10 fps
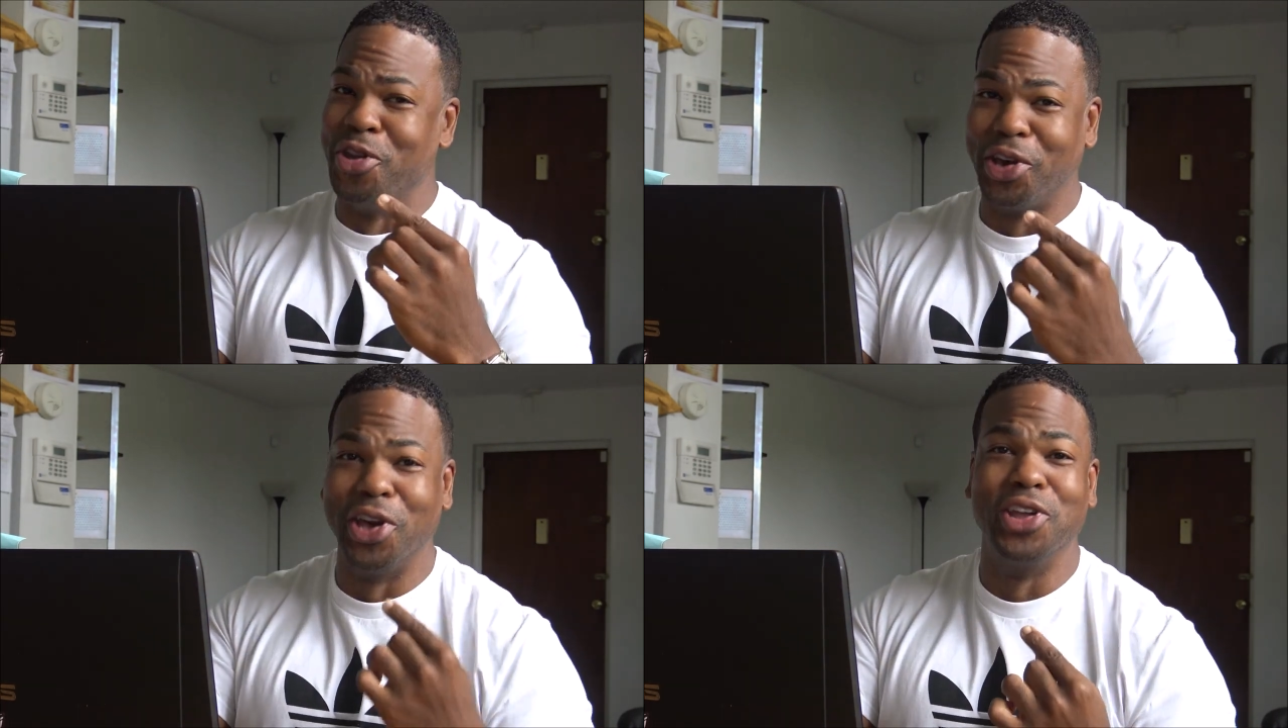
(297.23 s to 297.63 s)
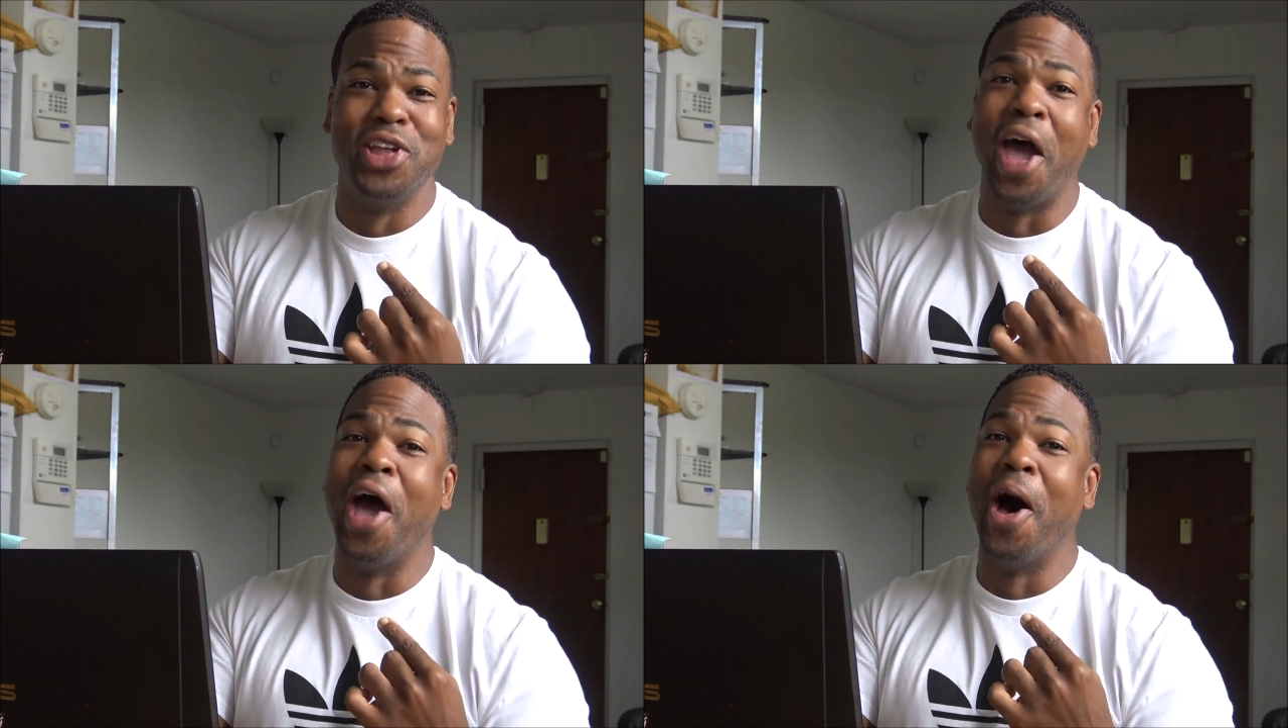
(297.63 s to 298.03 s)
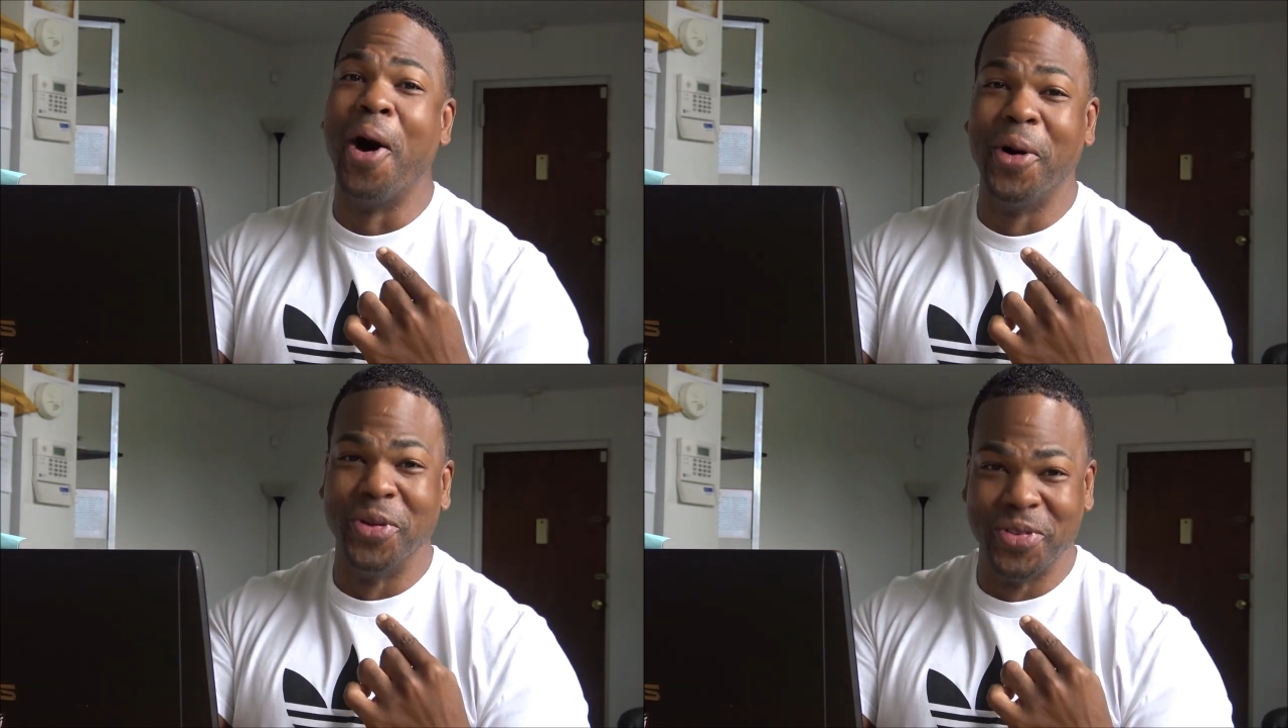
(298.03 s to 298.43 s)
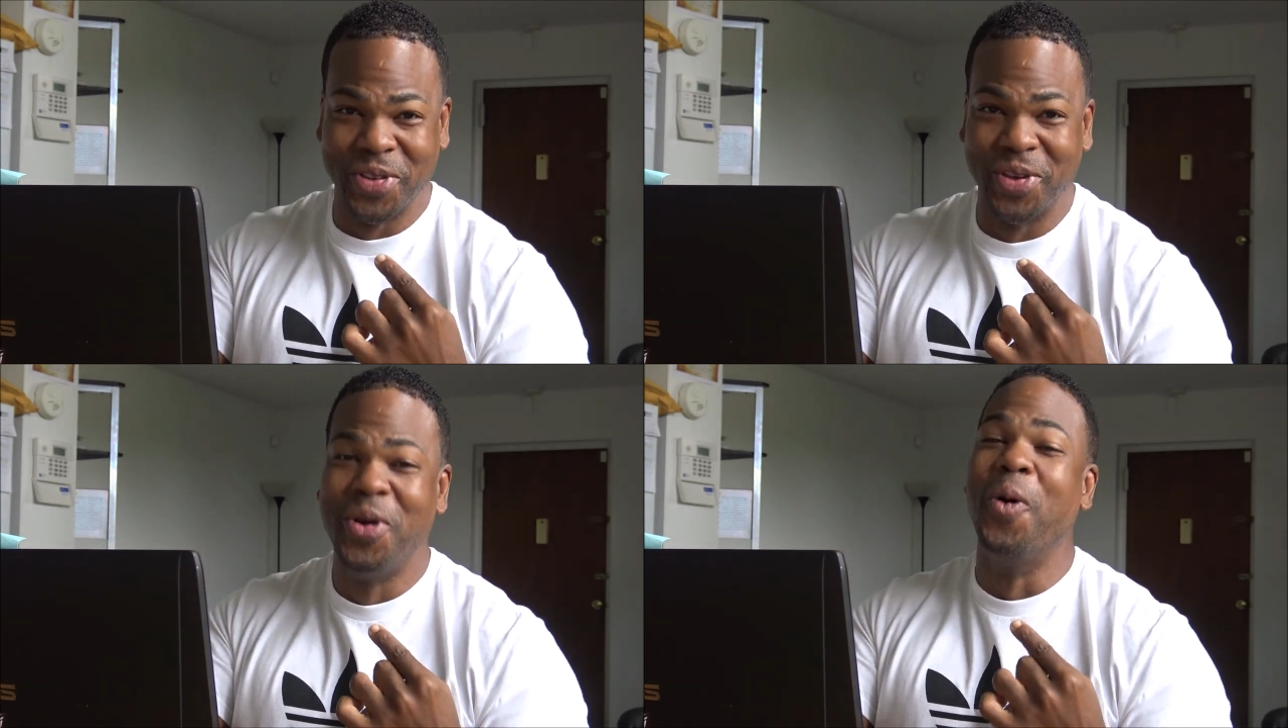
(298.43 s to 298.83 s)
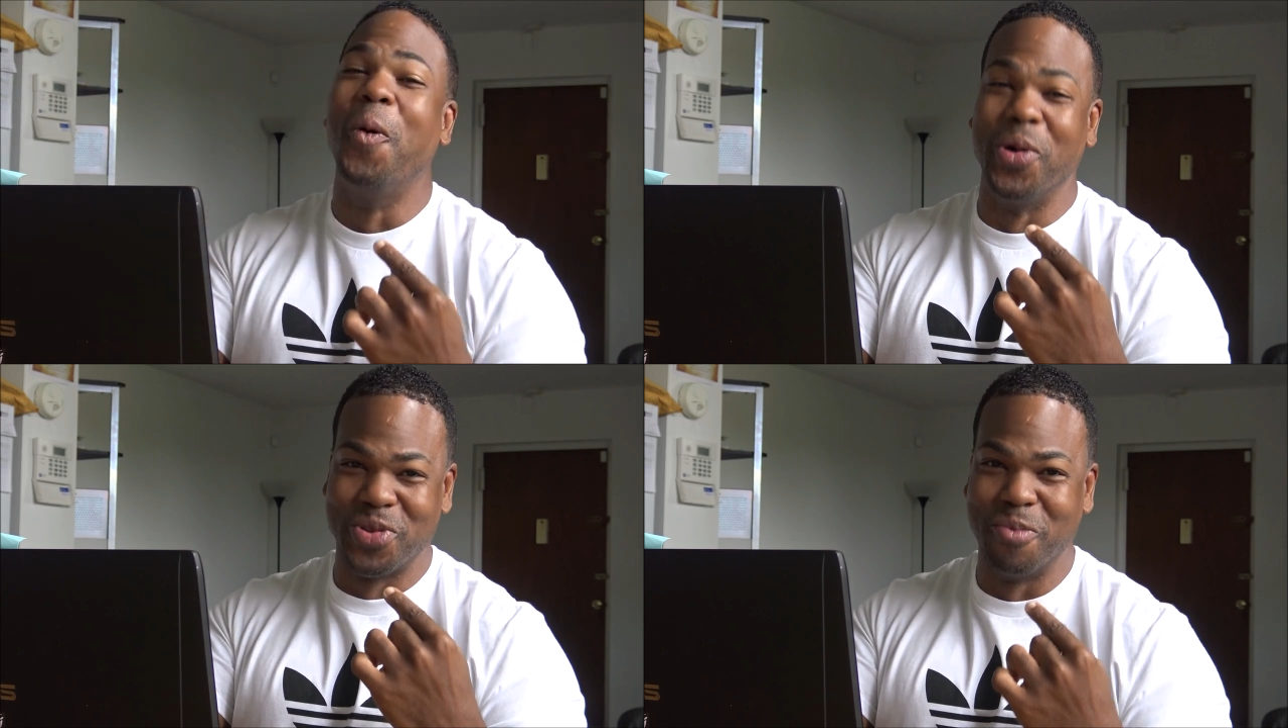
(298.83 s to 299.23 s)
to get down
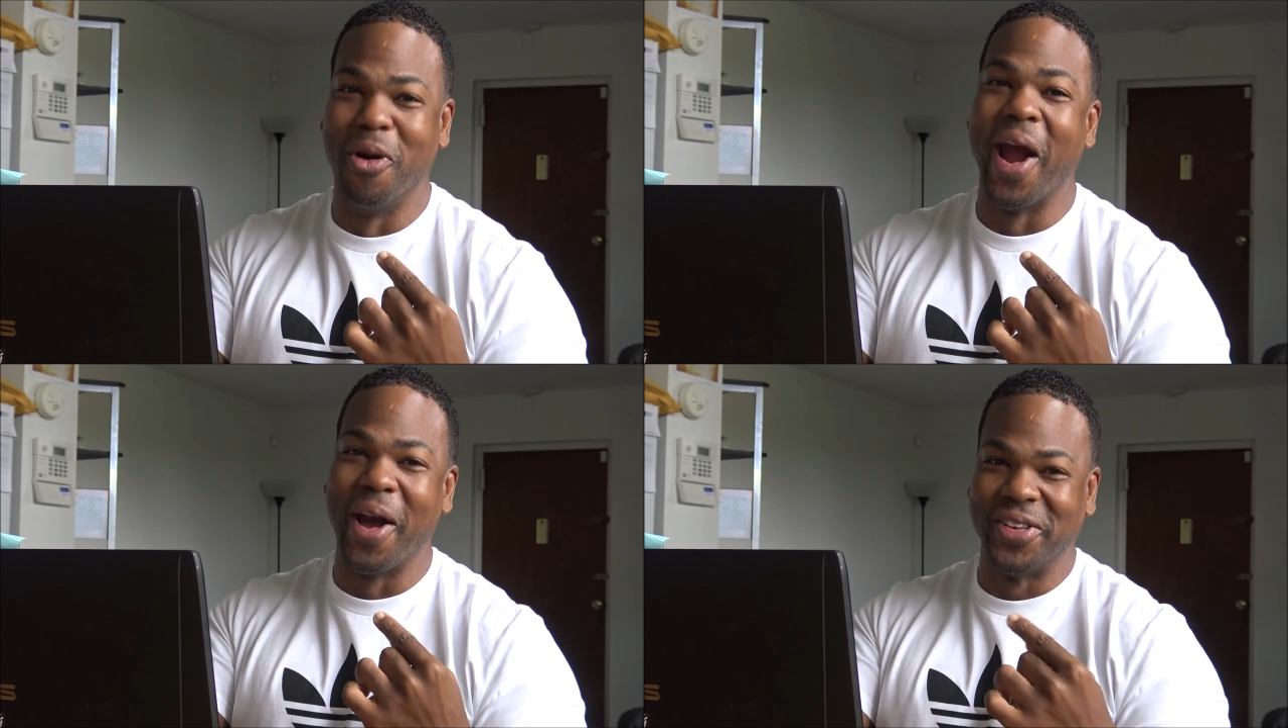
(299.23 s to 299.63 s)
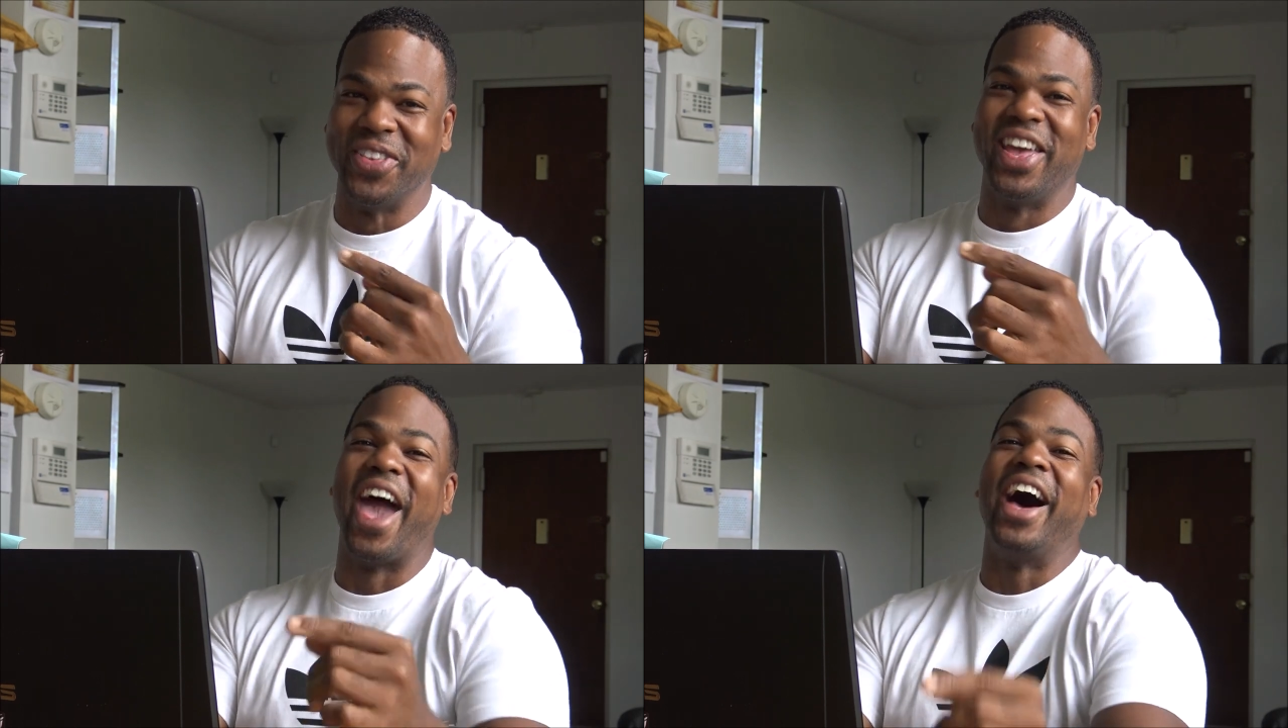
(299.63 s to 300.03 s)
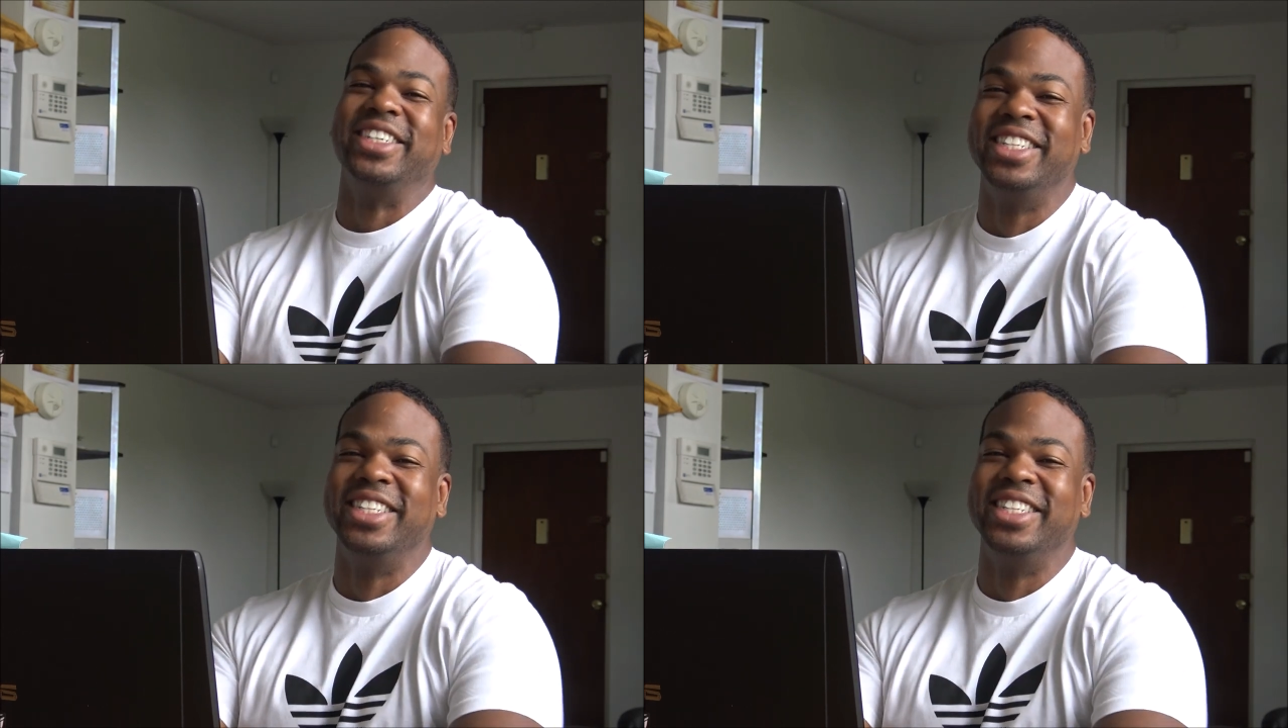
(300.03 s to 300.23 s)
with the brown. Yeah.